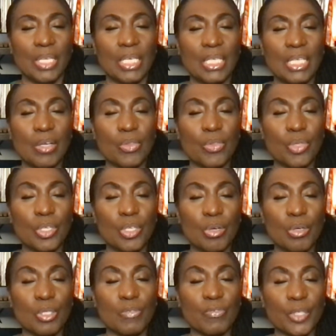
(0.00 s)
Inhale through the
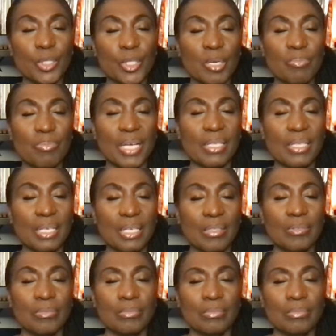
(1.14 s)
nose, fill your belly.